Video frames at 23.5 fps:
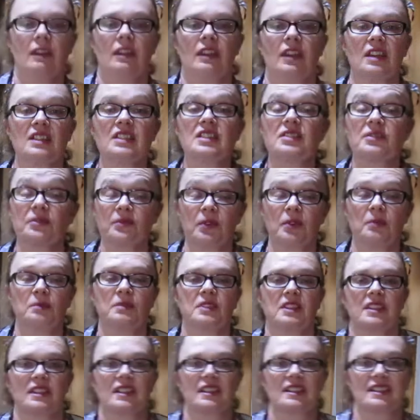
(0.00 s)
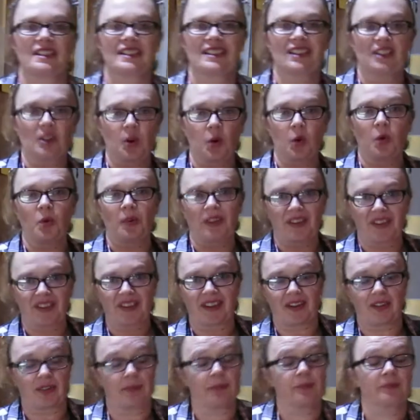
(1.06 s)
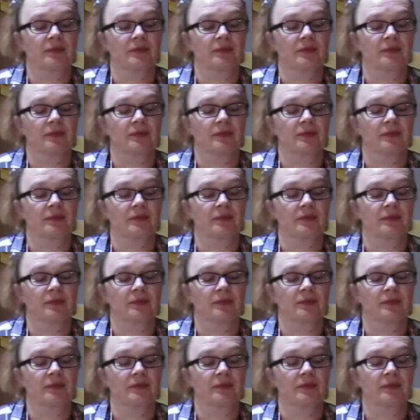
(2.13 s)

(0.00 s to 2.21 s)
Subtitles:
It's the fruit that's in the corner there.